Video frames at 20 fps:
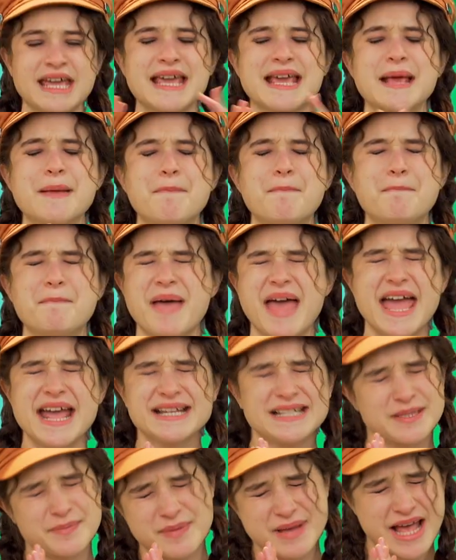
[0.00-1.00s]
he
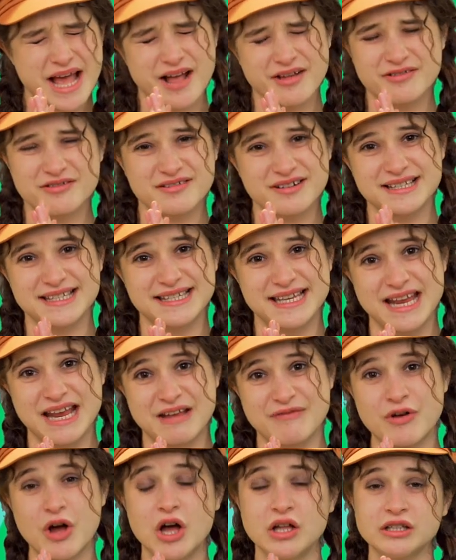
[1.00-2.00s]
begged to be able to
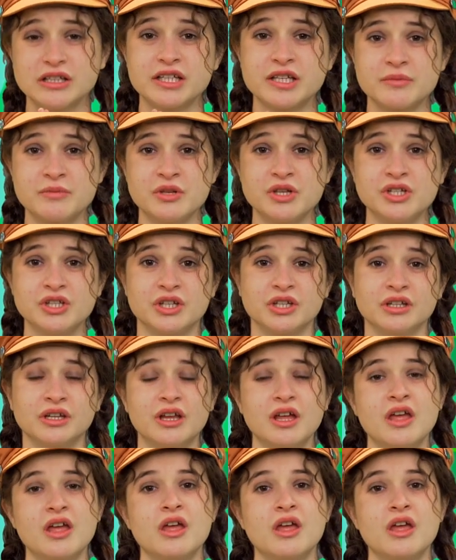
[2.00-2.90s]
receive Holy Communion,